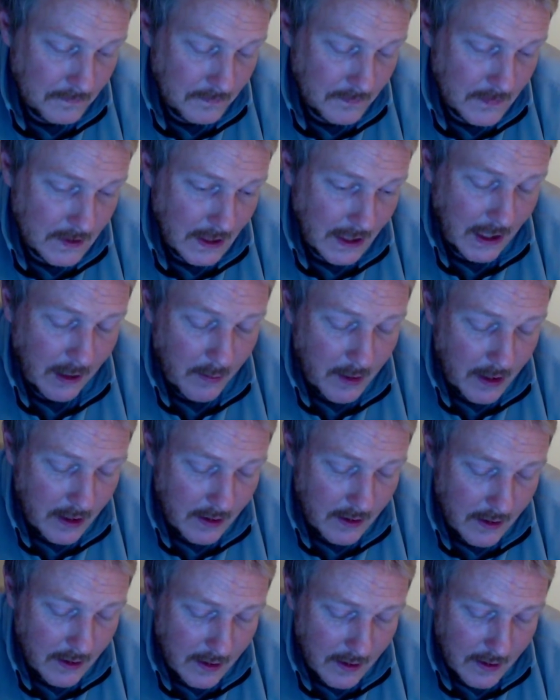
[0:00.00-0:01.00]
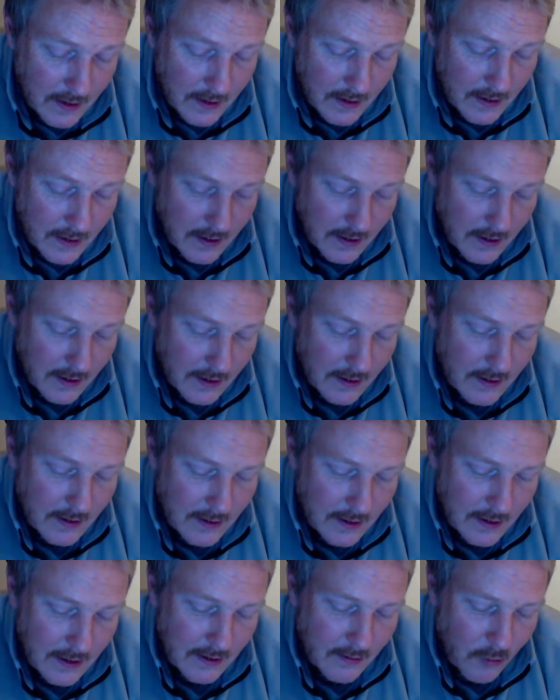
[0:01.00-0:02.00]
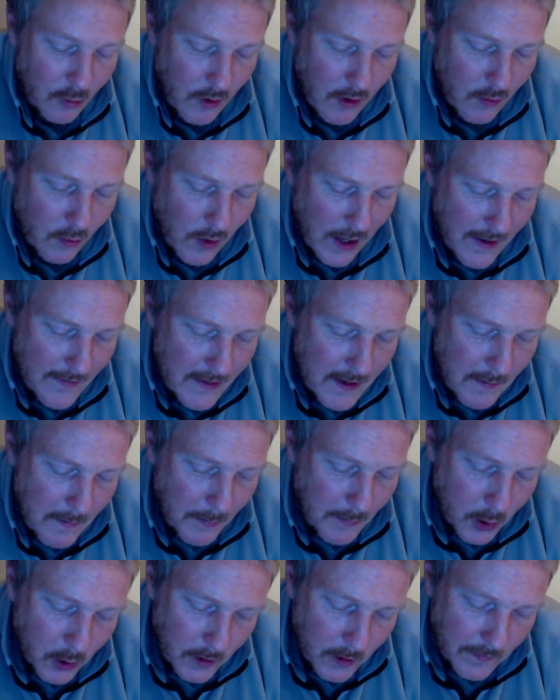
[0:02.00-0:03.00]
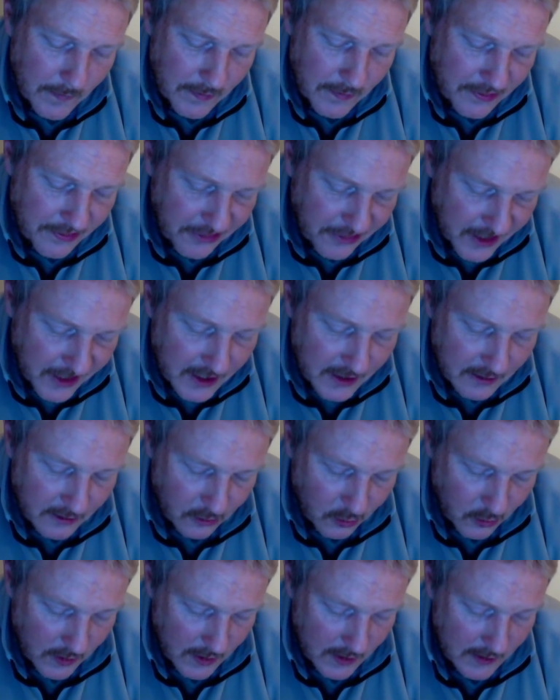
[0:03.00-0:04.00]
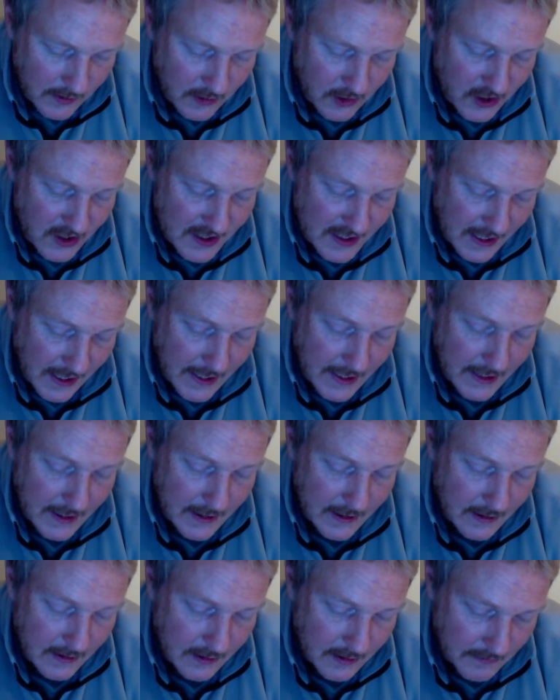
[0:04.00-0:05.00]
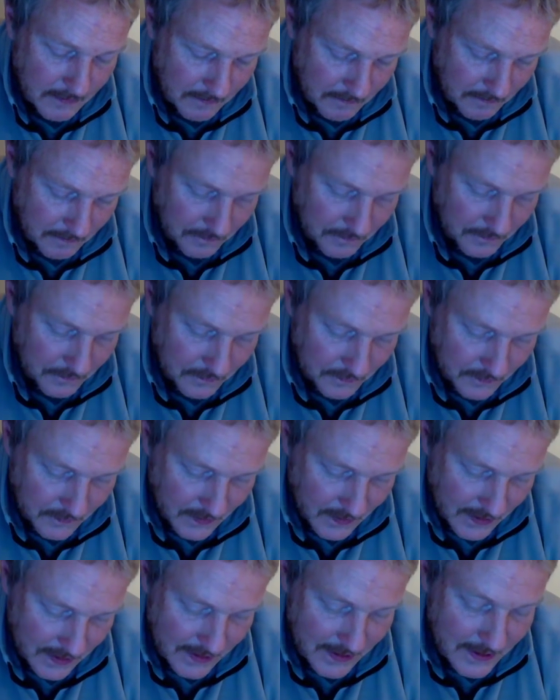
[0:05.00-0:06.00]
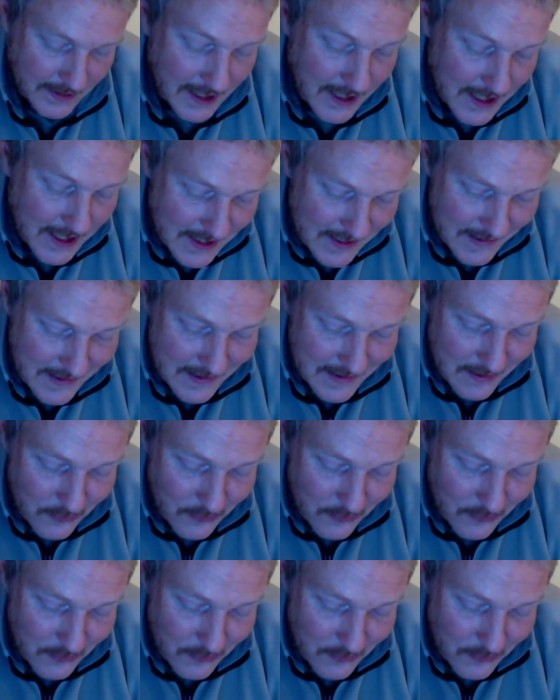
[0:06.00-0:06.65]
And I mean, one important thing to understand, and this is